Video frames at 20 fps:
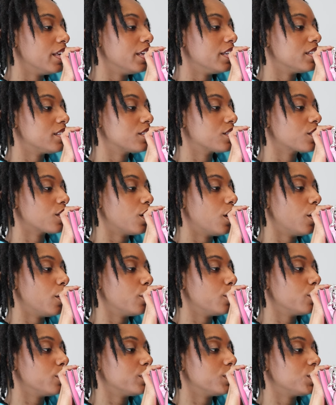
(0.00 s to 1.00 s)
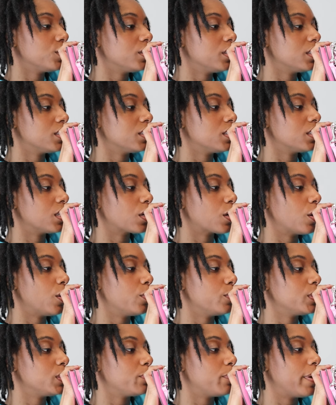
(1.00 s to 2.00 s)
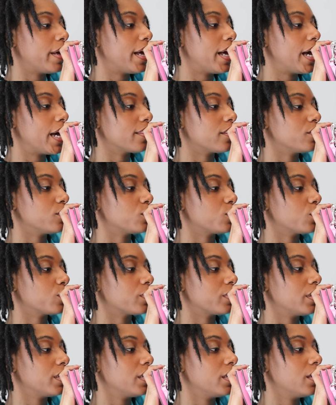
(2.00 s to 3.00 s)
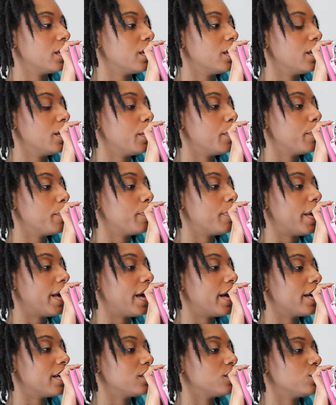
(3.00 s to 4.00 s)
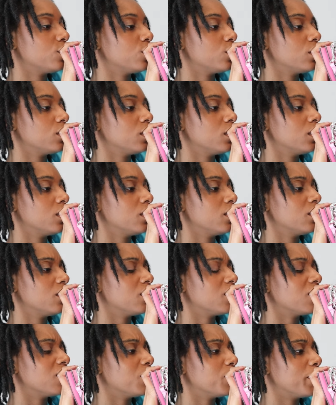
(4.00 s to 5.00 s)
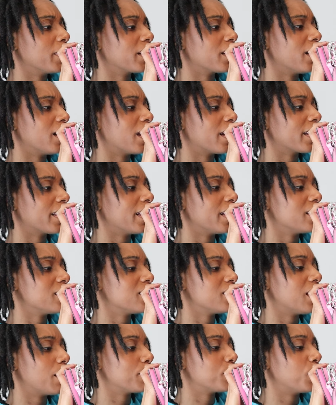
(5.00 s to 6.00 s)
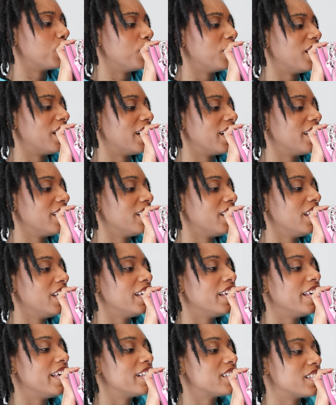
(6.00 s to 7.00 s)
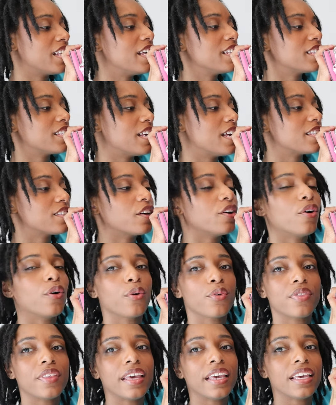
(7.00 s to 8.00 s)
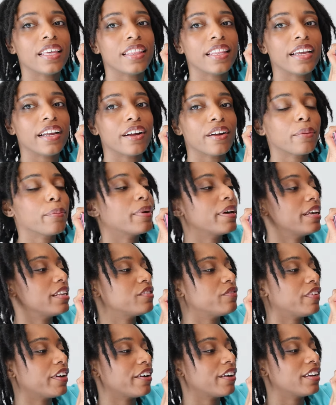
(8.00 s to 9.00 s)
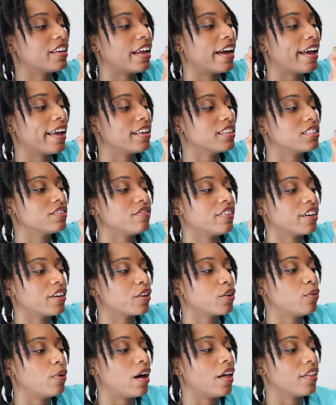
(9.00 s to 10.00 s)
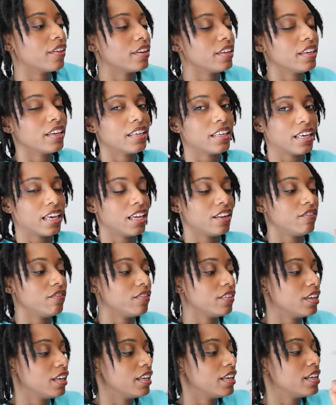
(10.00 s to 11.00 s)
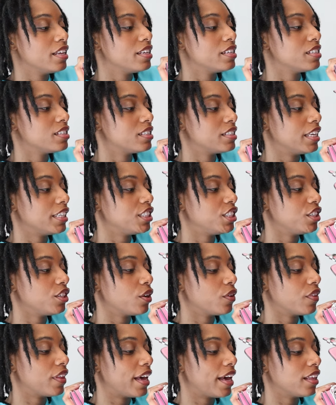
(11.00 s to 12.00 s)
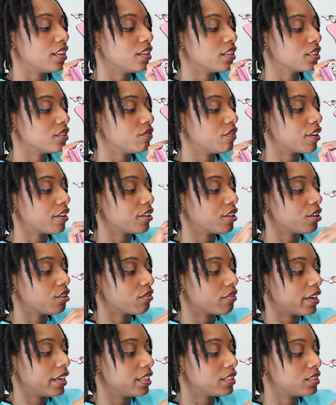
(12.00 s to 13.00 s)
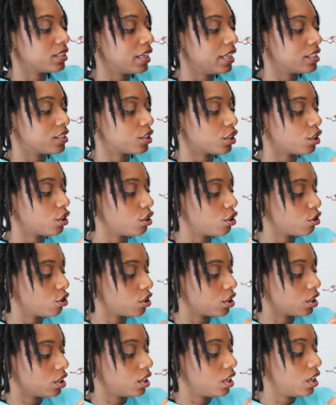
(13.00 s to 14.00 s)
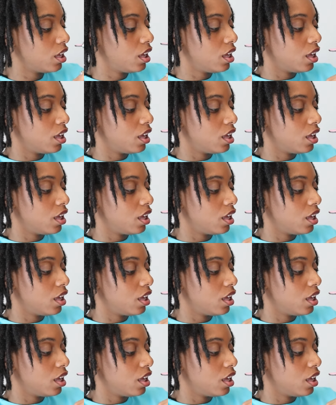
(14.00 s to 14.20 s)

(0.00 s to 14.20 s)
It's Coach. This is the Coach bag, the story patch. Oh my God, I can't see. I'm so blind. It's a whole thing in there, but it's very nice, very quality. Again, stitching on that looks very great and secure.